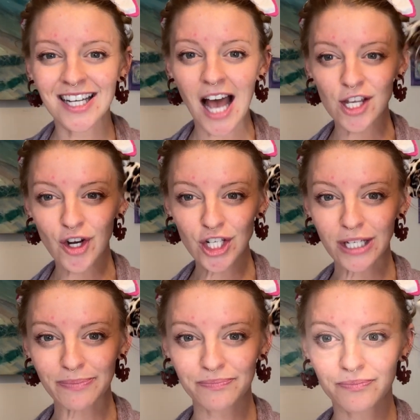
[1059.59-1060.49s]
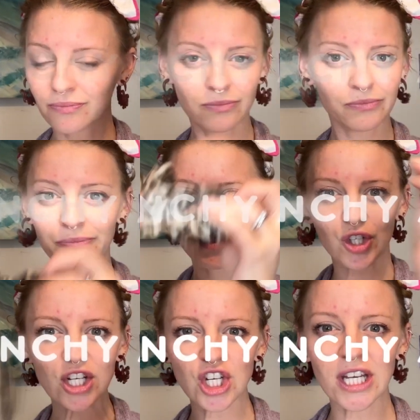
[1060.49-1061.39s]
A
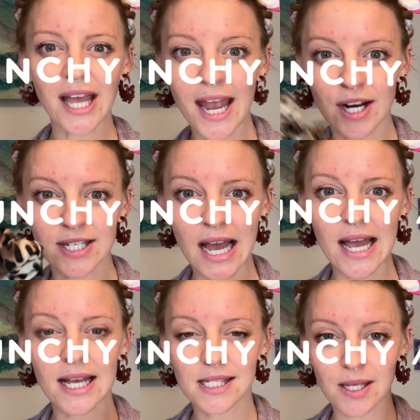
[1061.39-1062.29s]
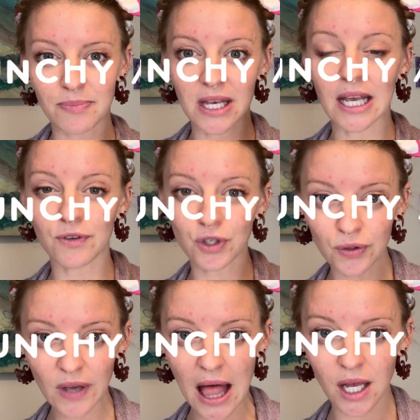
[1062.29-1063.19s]
scrunchie, hair tie, something. If
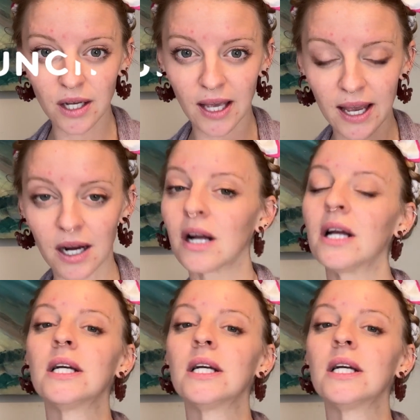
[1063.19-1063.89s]
you've got long hair,